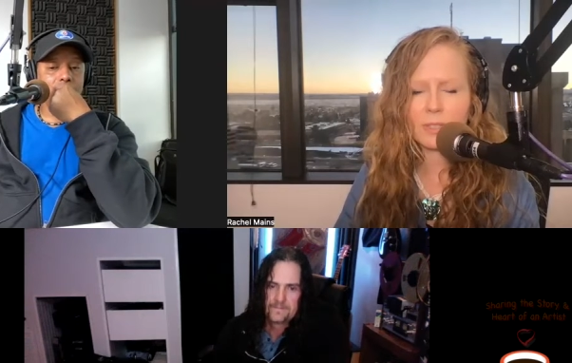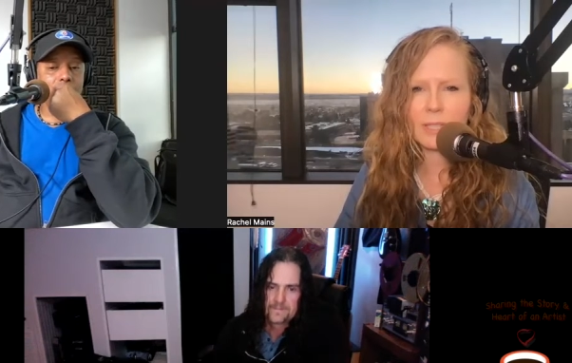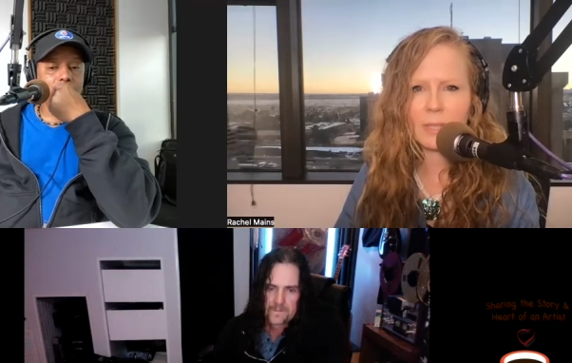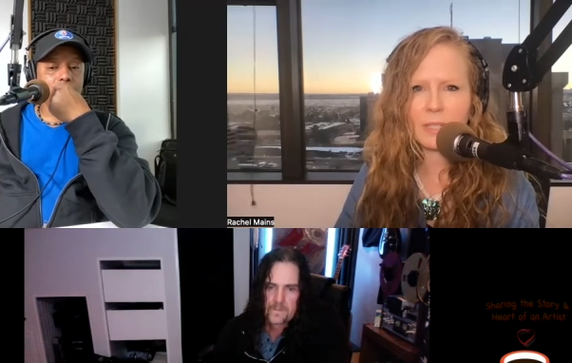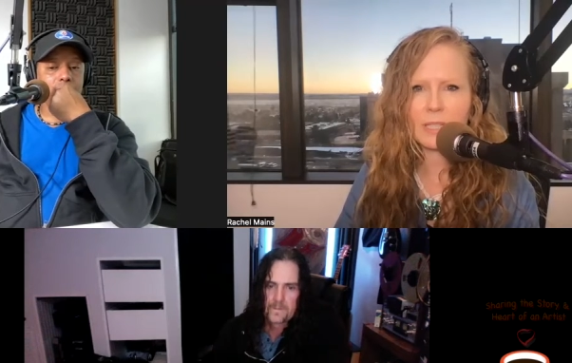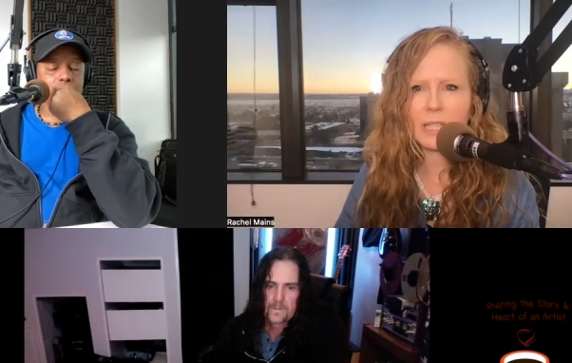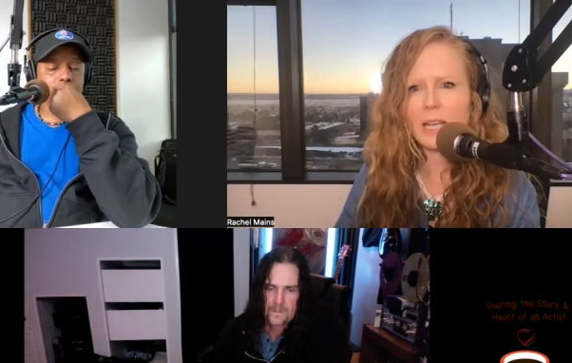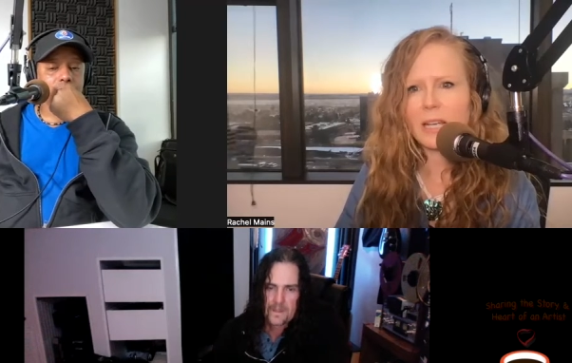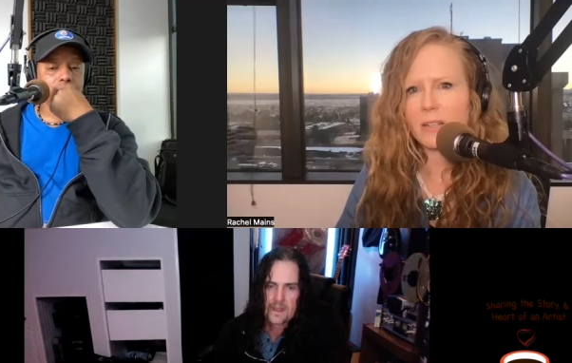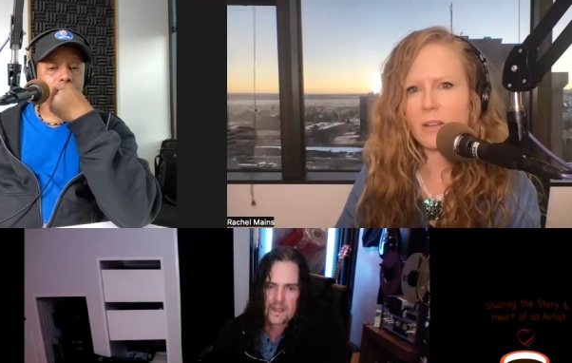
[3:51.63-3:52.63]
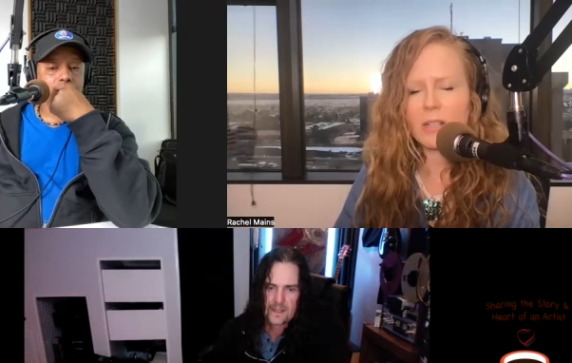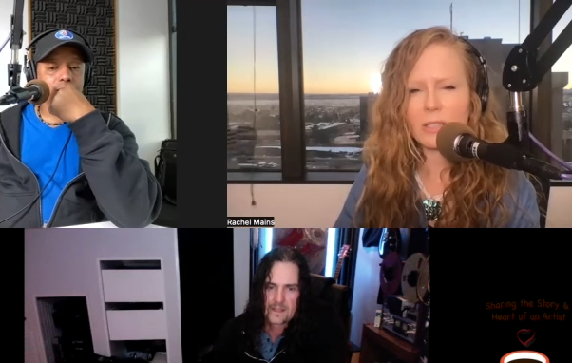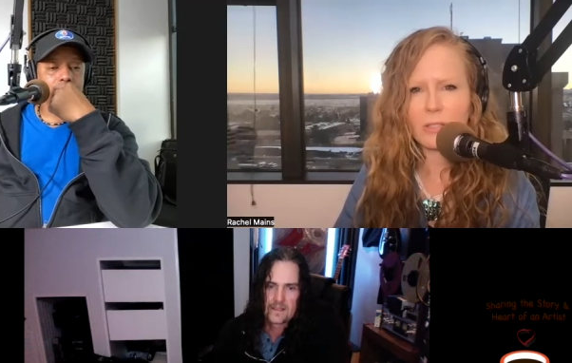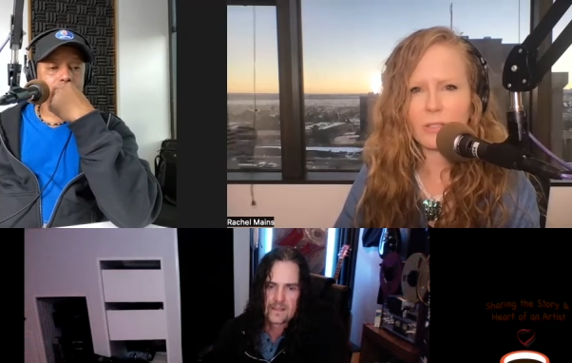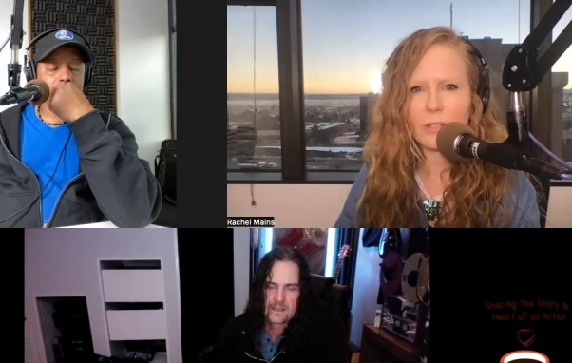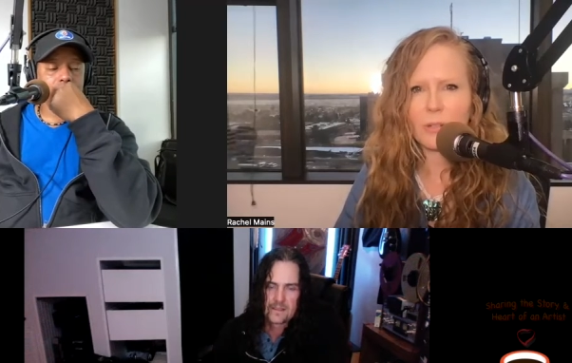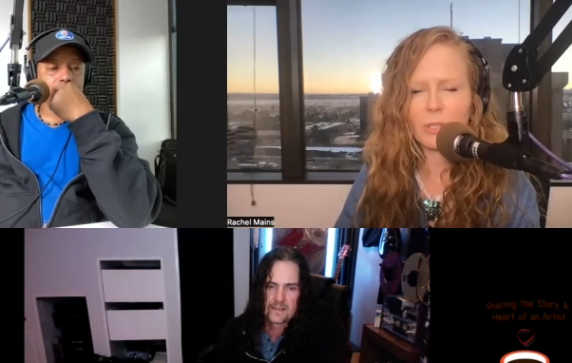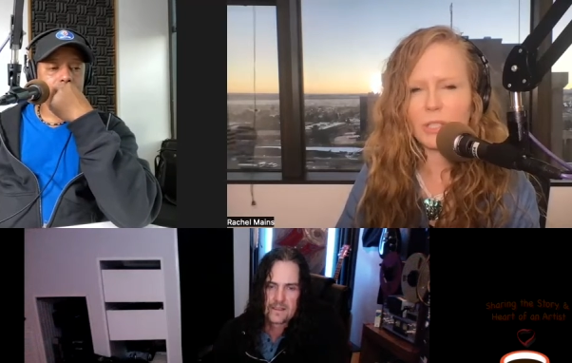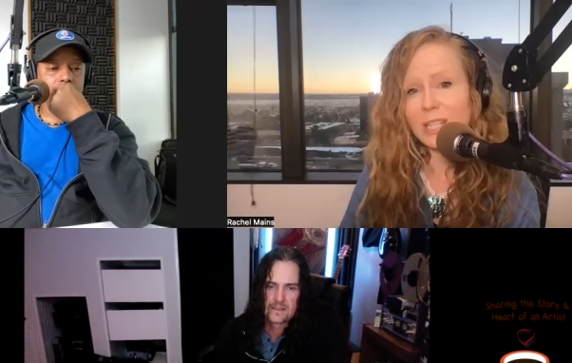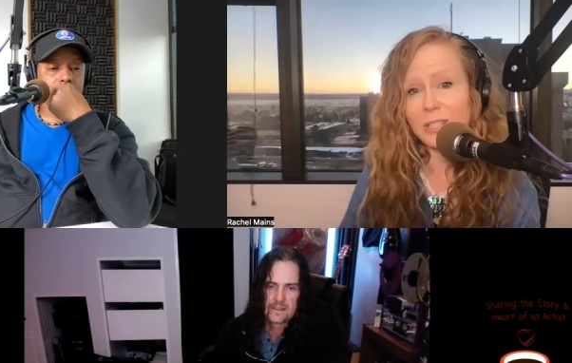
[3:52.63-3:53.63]
Speaker 1: Typically, at a concert or
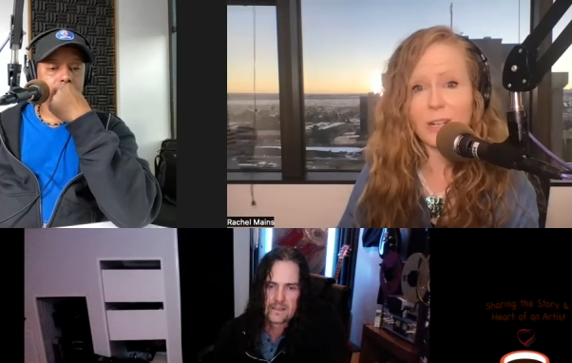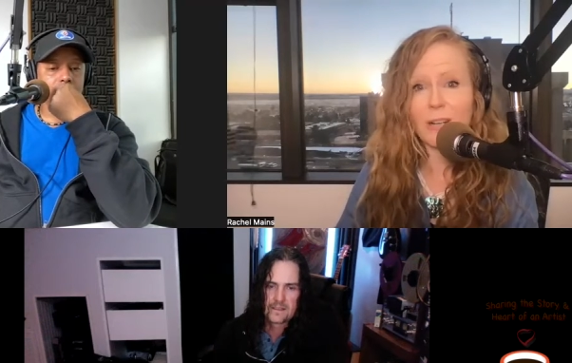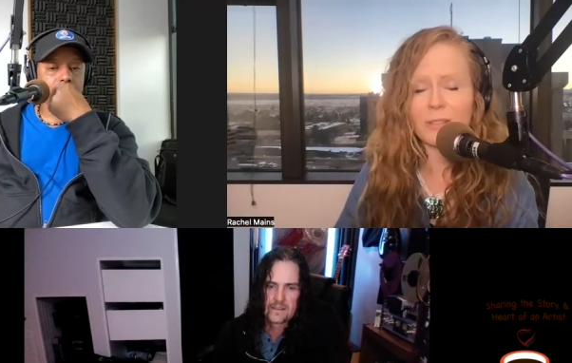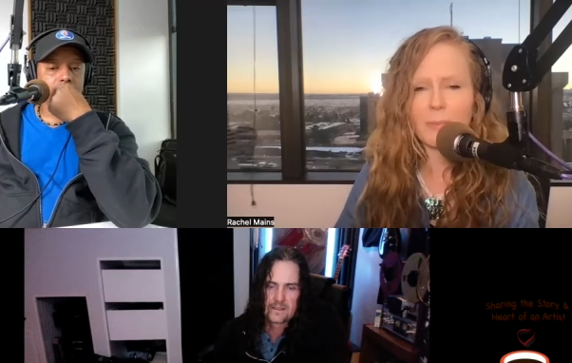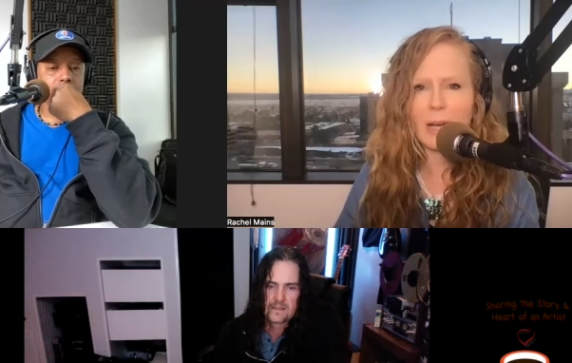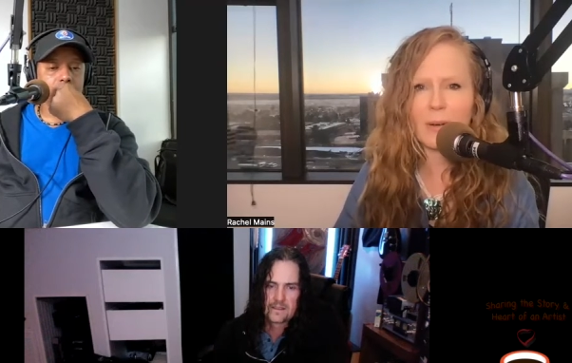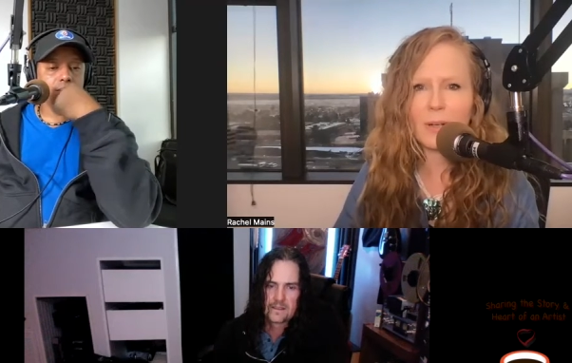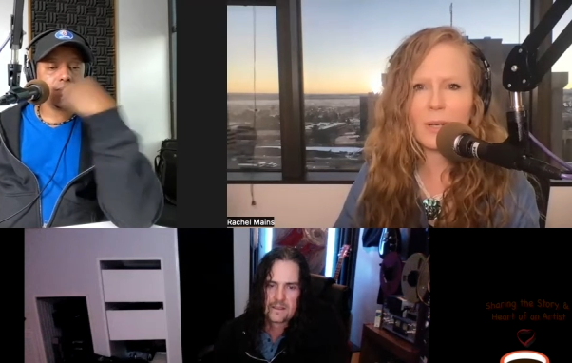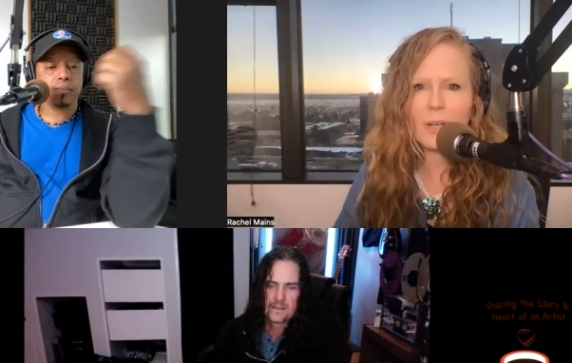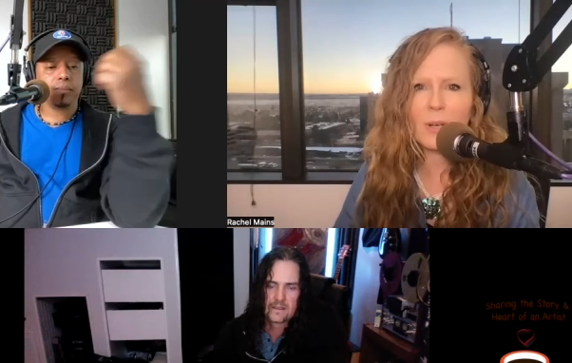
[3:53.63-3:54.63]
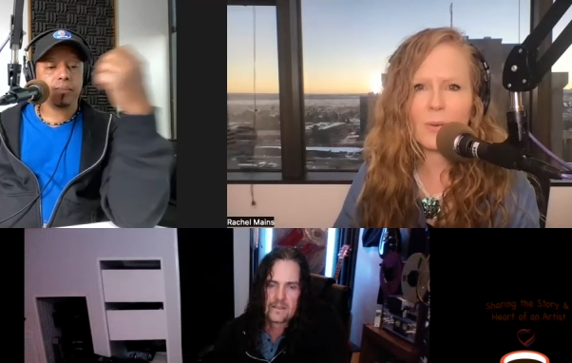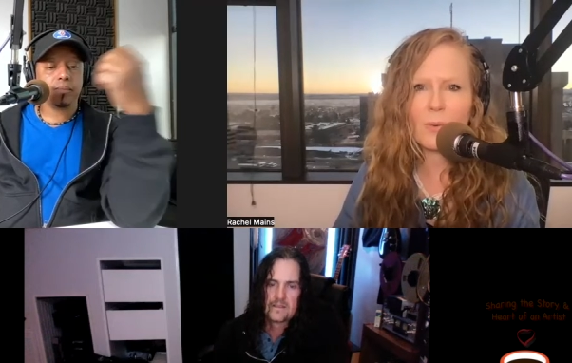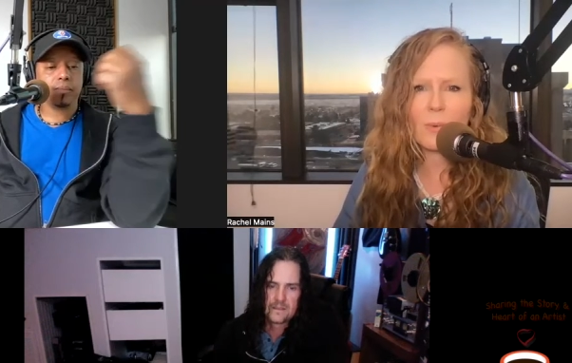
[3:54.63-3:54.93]
when you guys are out and about, mm-hmm.